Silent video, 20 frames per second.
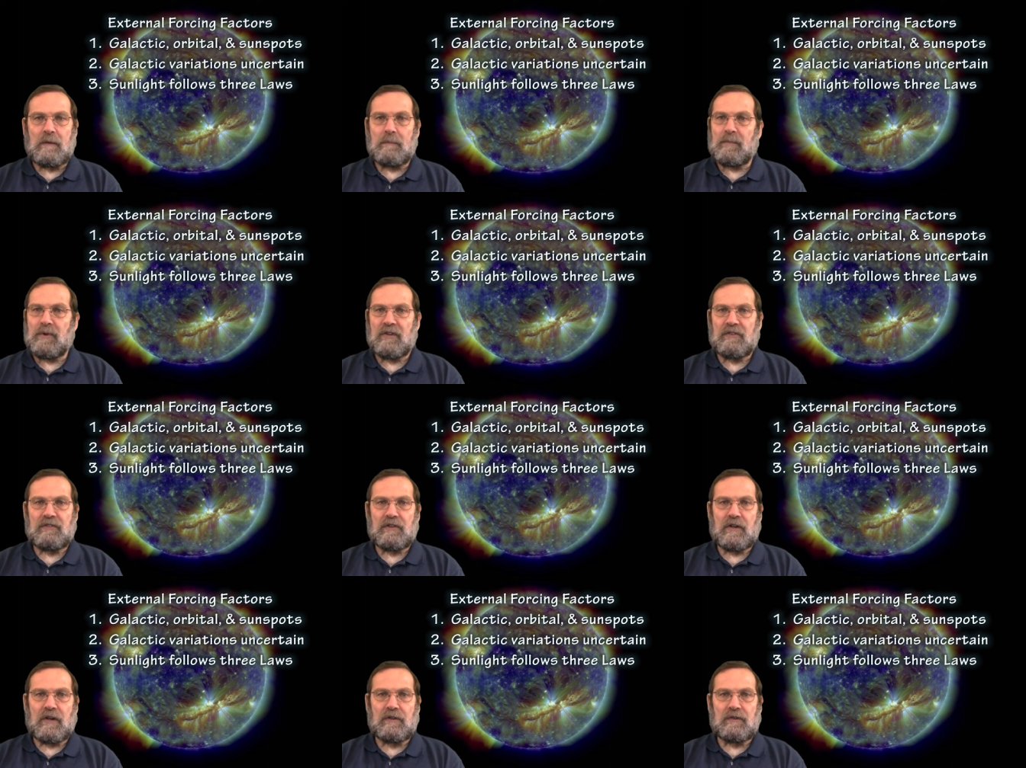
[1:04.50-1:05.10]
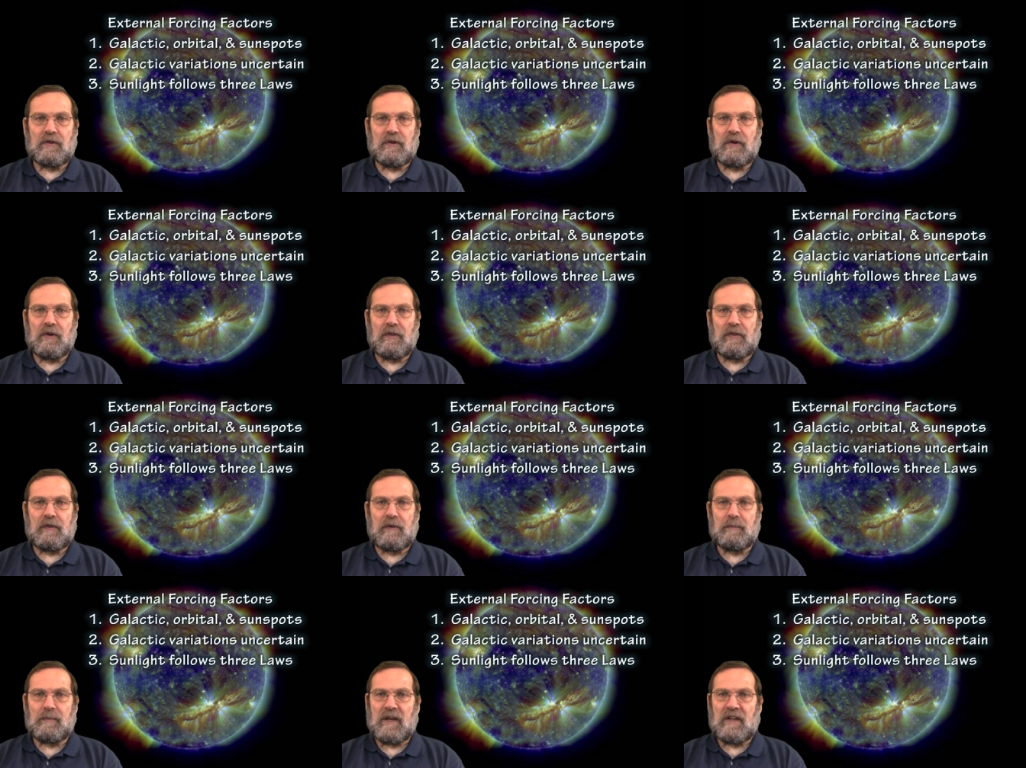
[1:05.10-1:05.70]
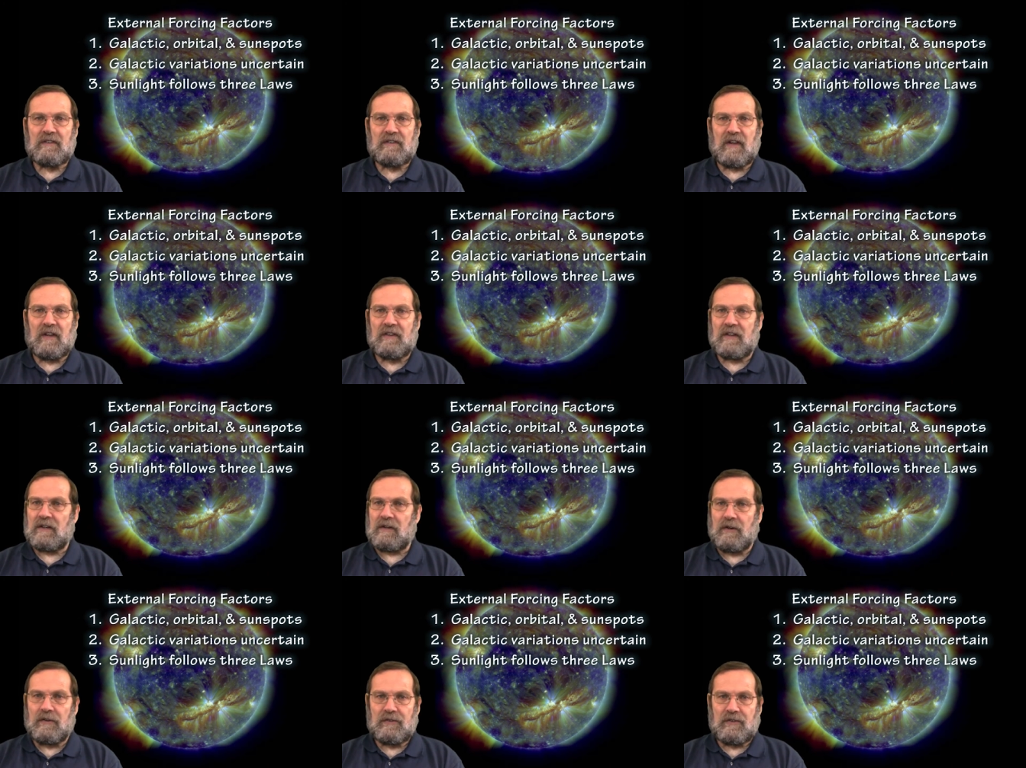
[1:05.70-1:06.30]
impinging on Earth depends on
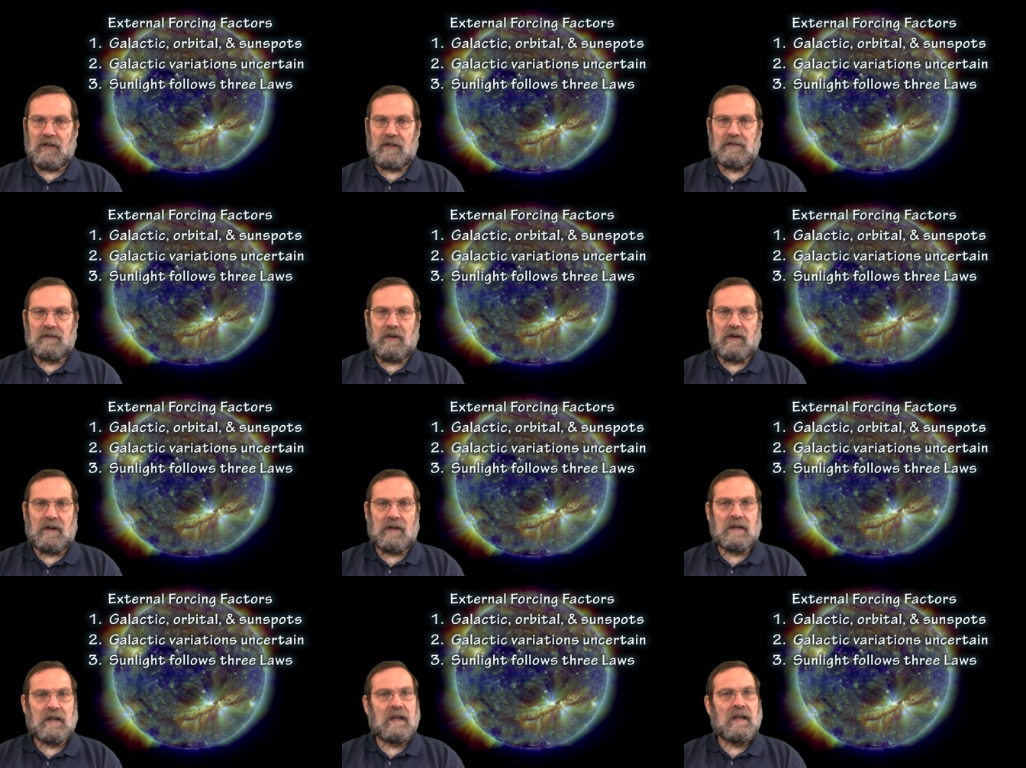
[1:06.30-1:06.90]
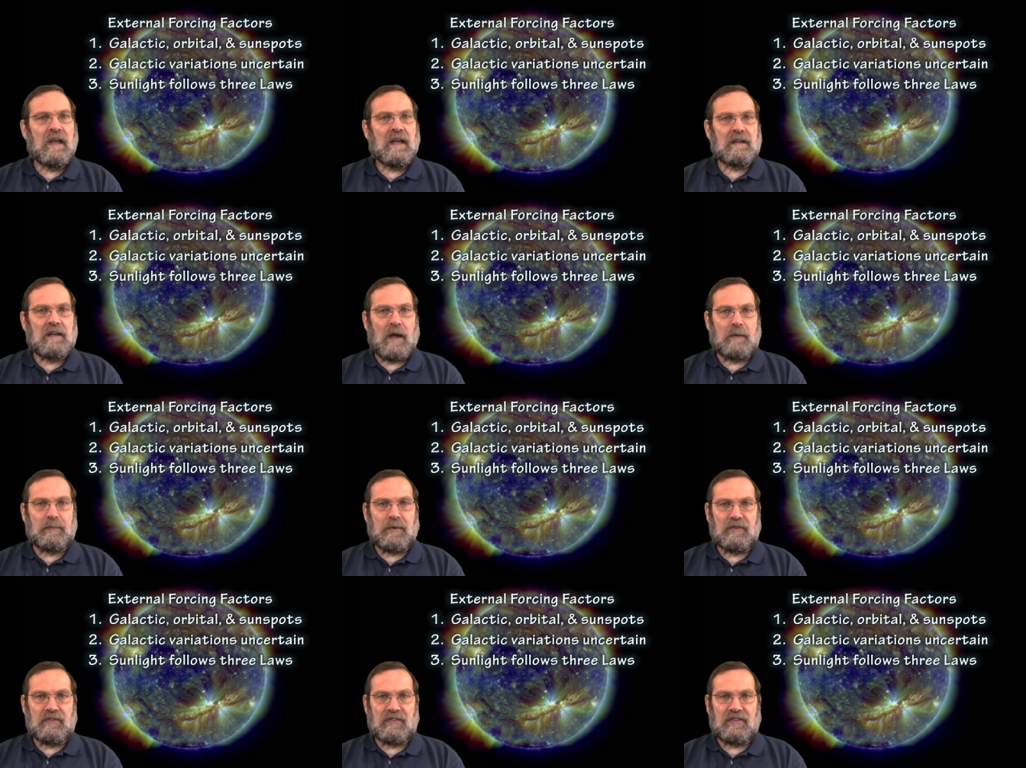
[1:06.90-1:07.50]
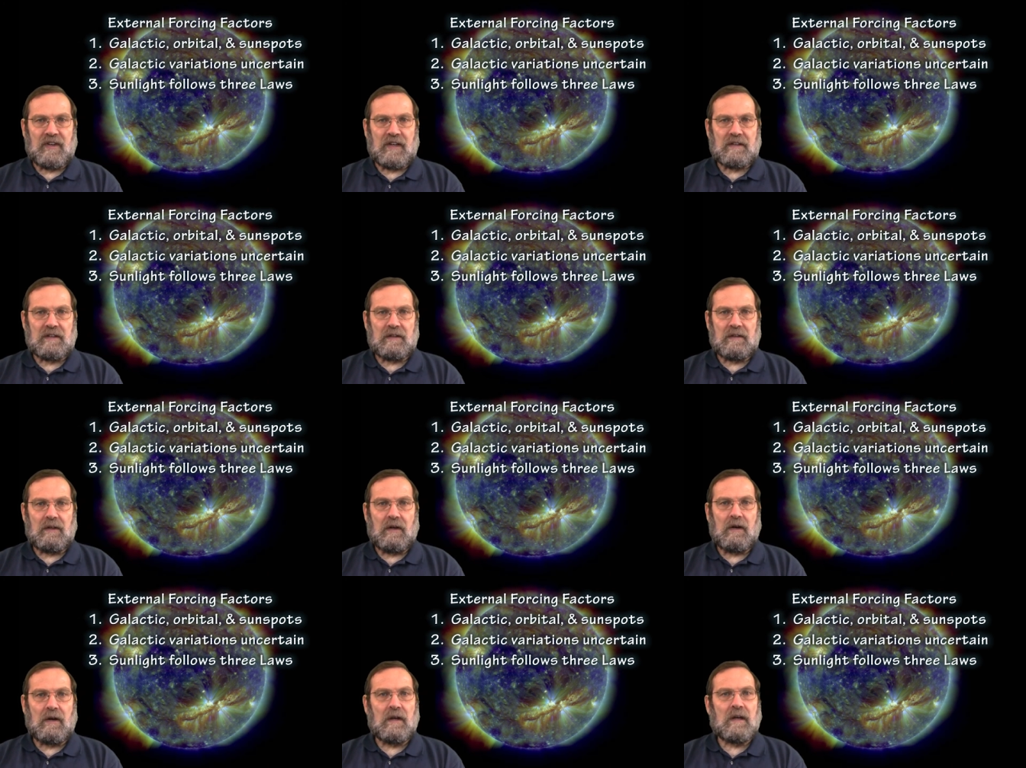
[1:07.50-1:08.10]
the cosine law, Kepler's second
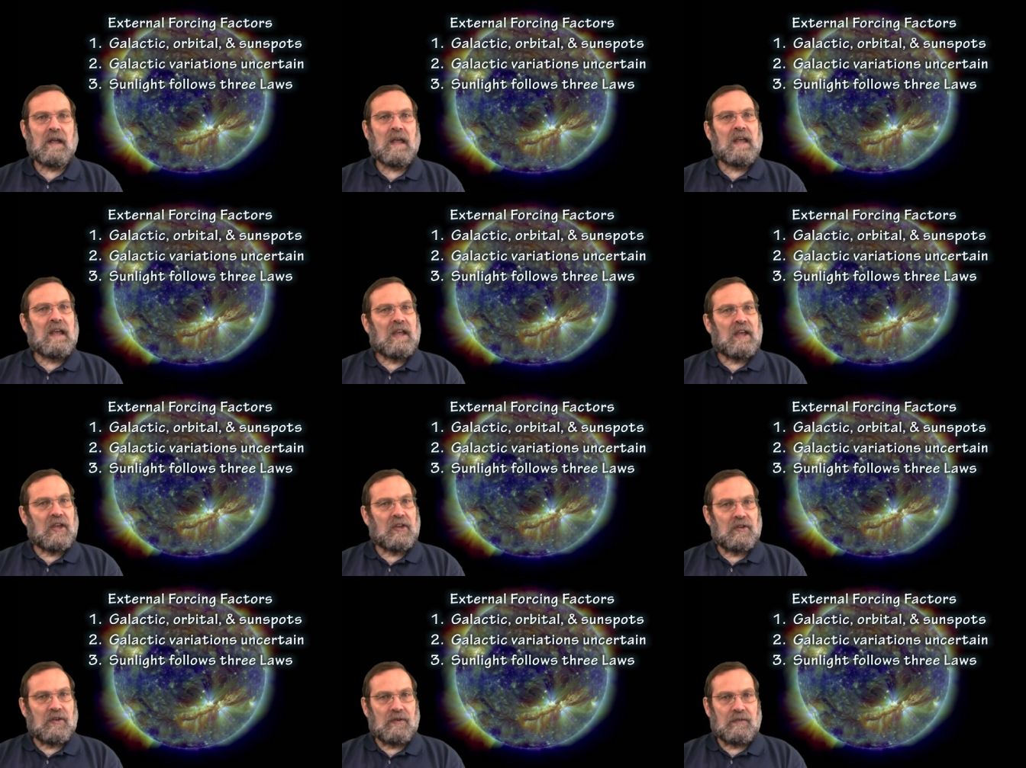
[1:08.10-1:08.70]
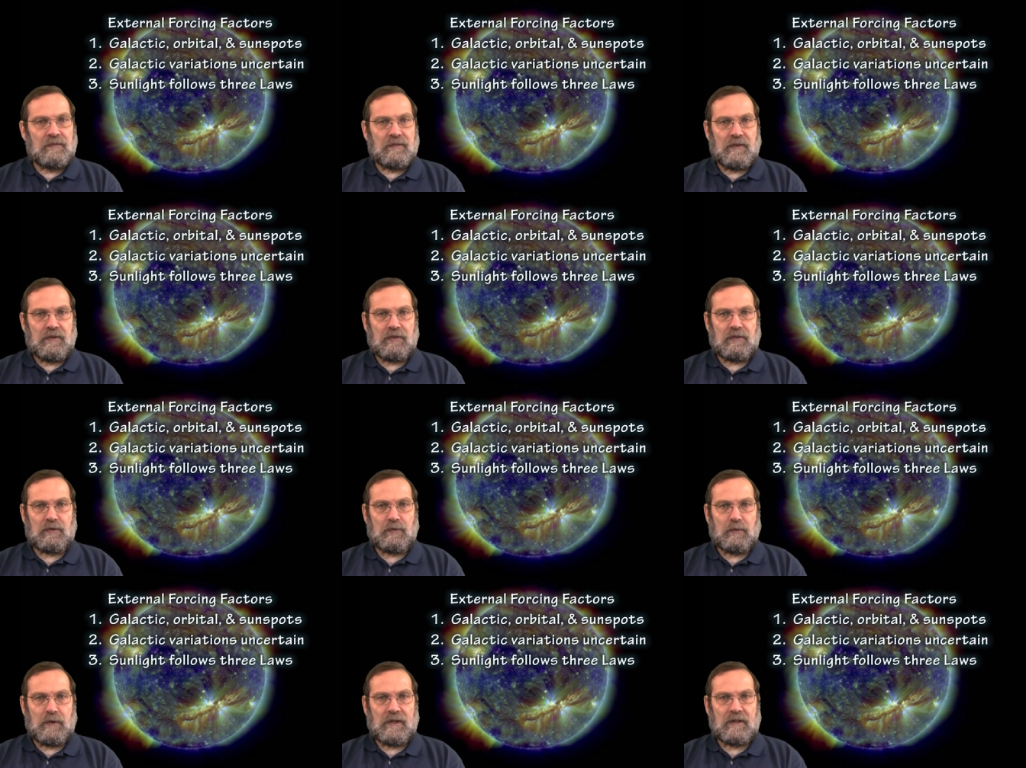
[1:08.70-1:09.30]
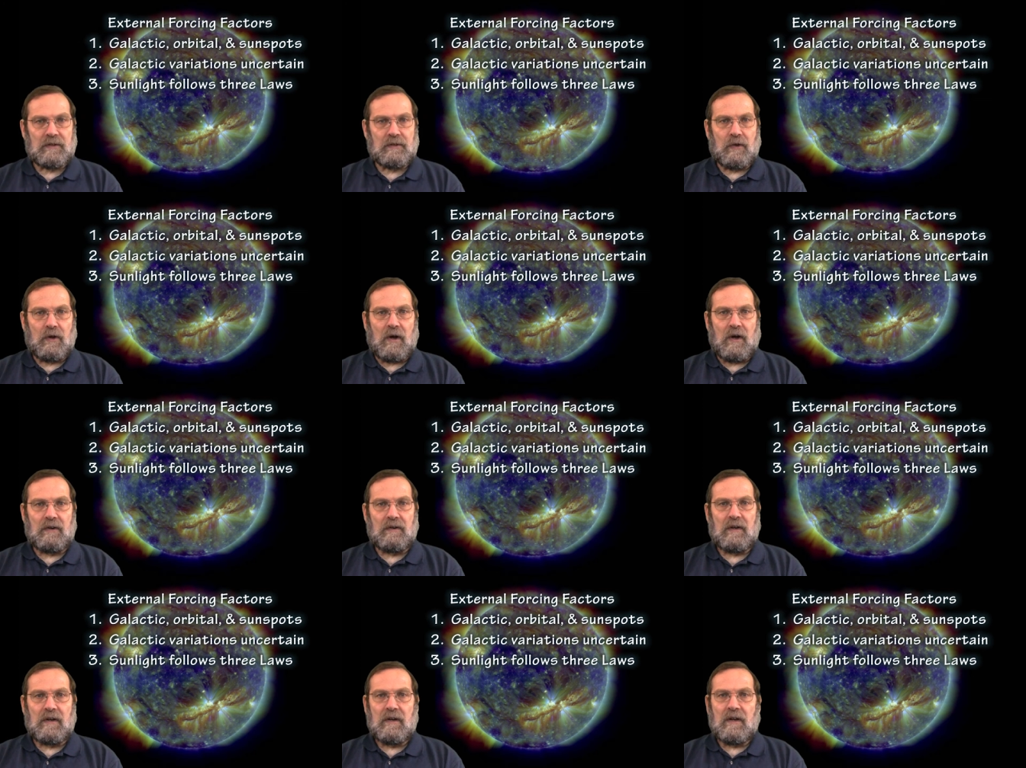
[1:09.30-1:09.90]
law, and the inverse square law.